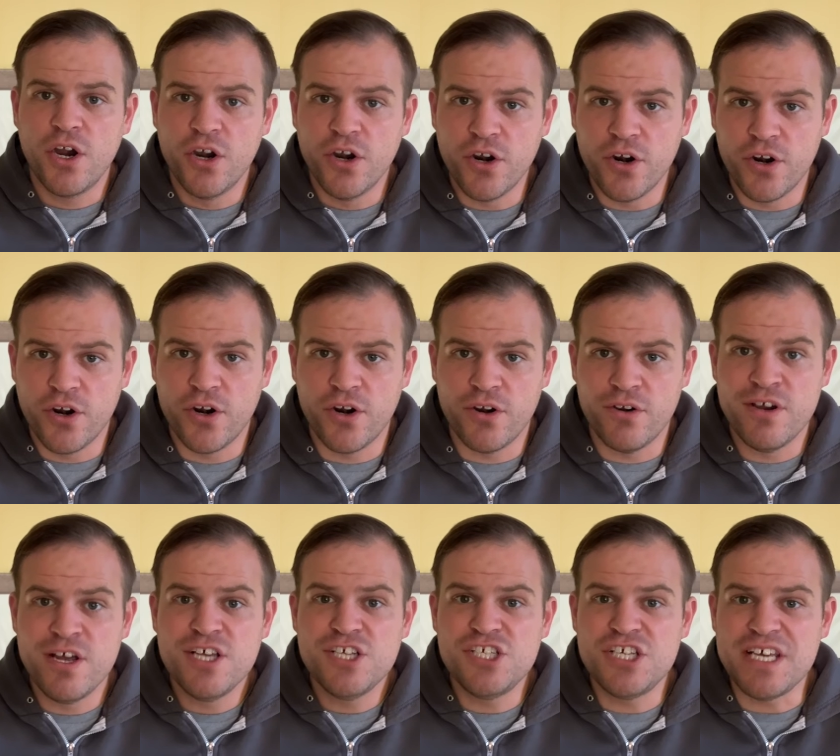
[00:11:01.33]
her.
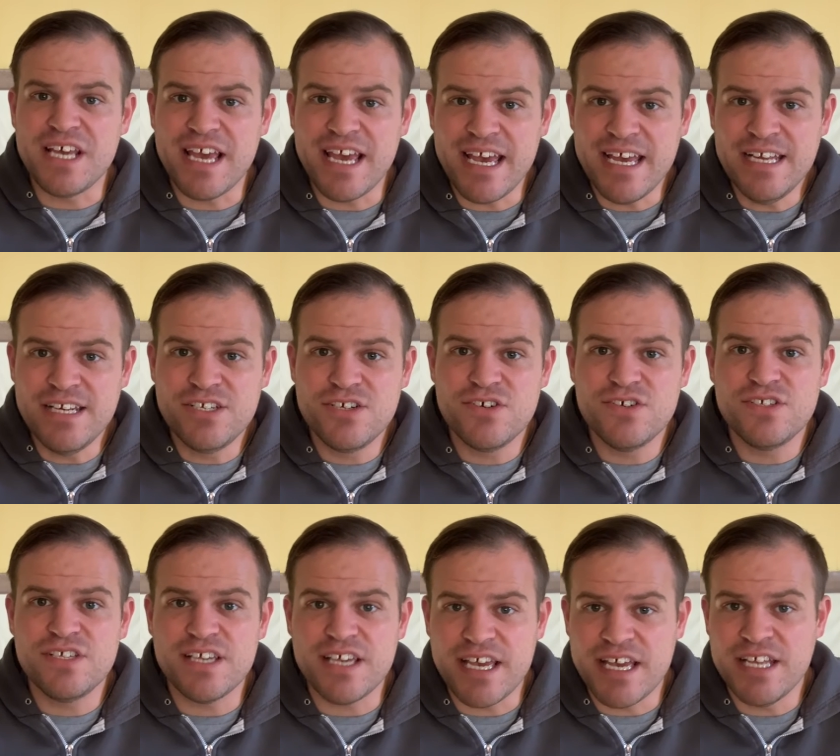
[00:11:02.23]
She
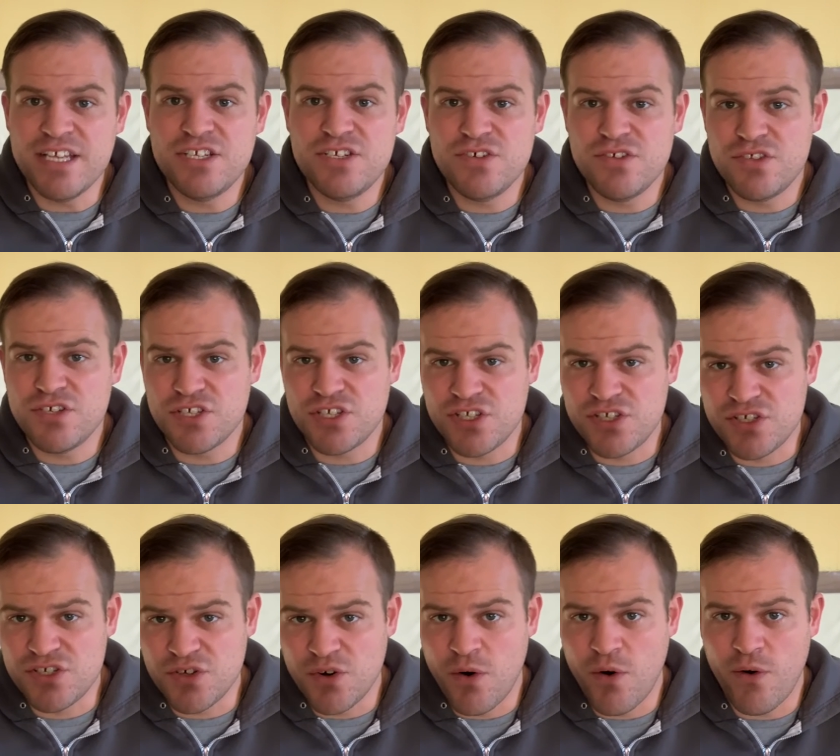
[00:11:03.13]
enters into the
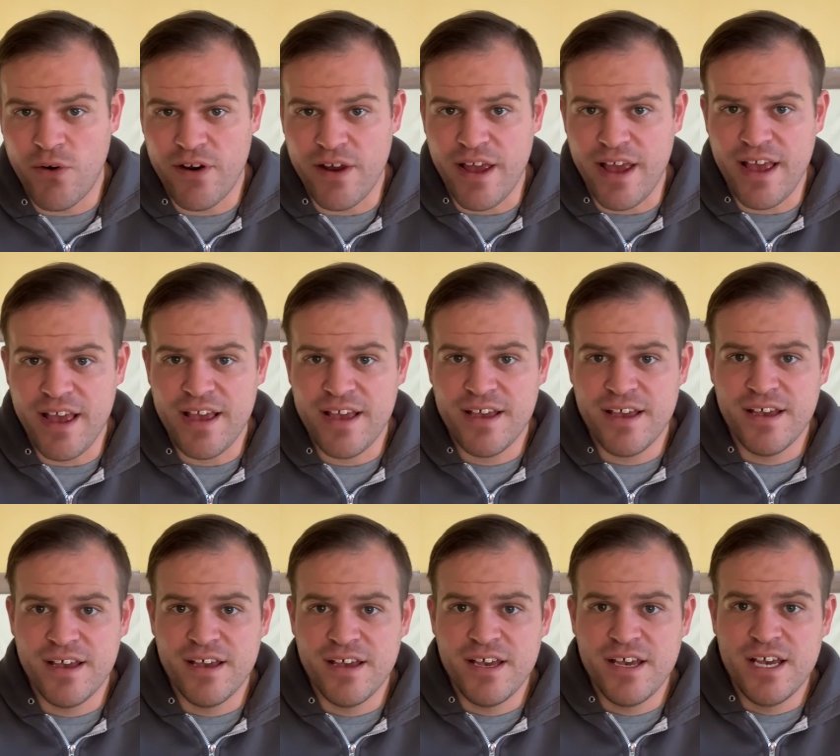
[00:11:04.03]
story.
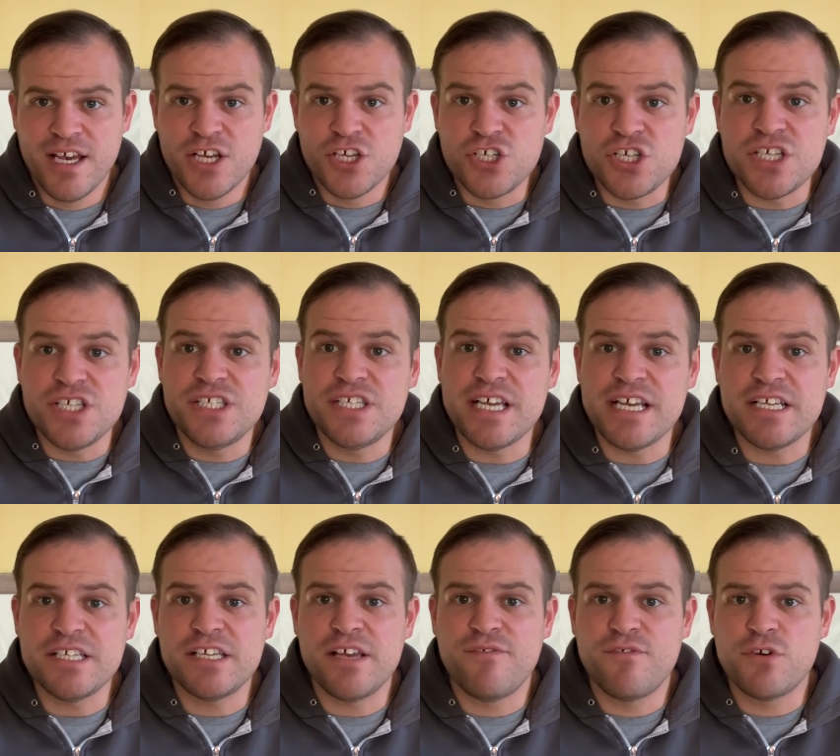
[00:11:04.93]
She
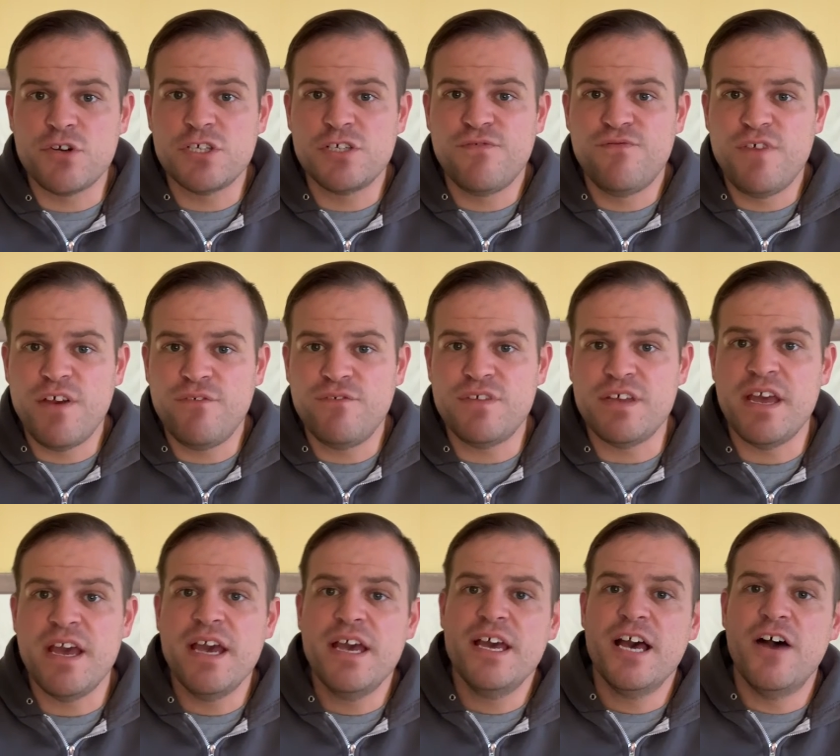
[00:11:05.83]
sings in verse 50
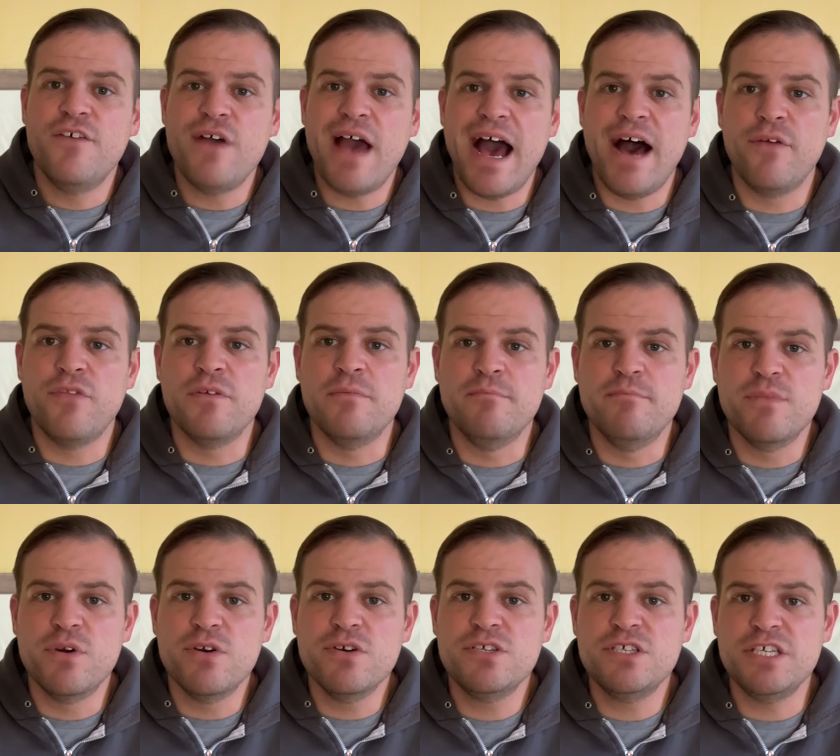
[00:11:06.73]
of how the
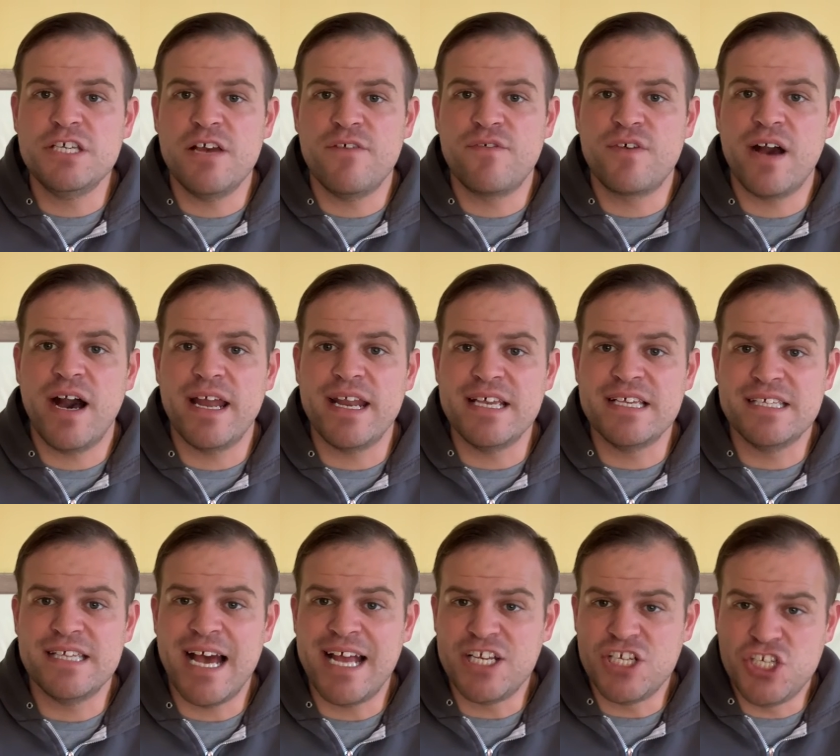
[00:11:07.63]
mercy of God is
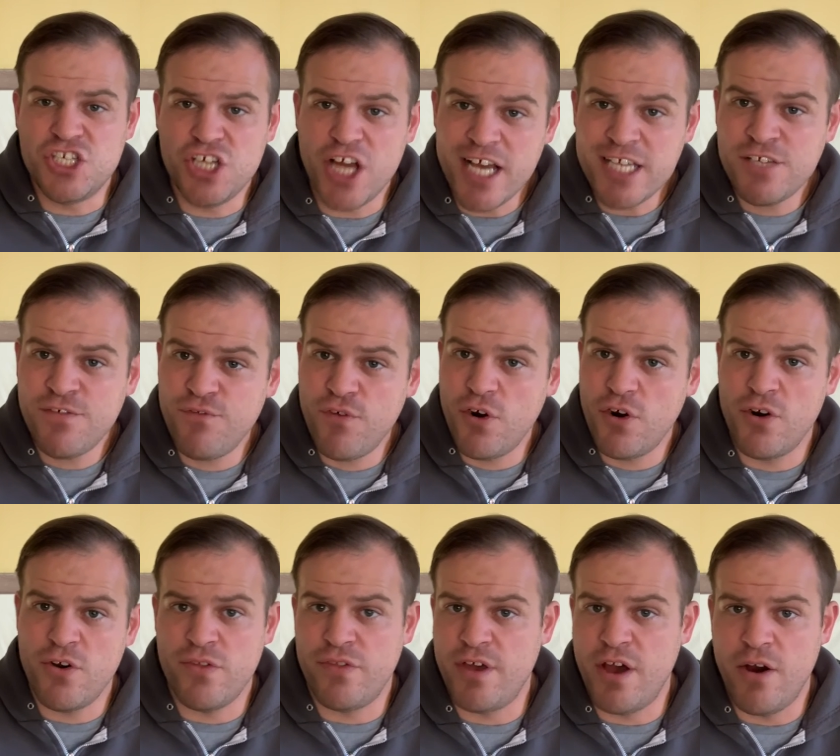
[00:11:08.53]
not just for
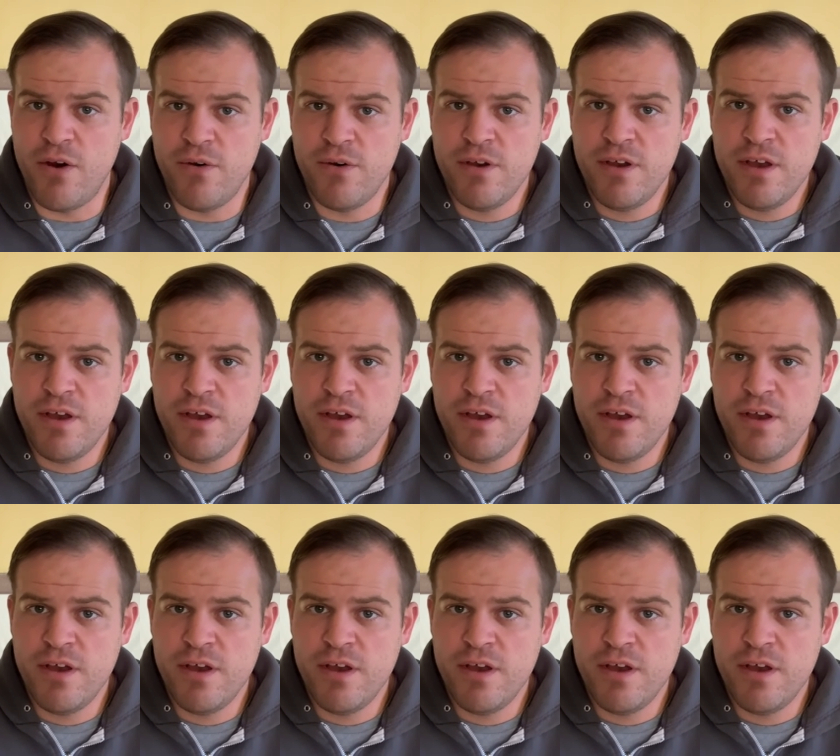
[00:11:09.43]
her, though,